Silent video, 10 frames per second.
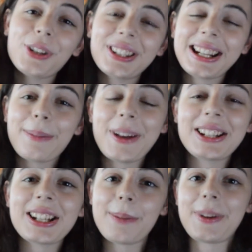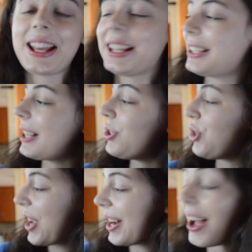book that I picked up is a
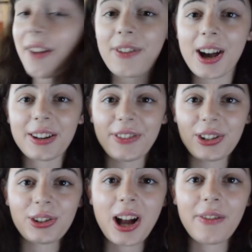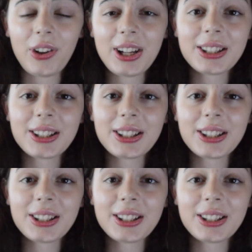Jana Ivanović novel.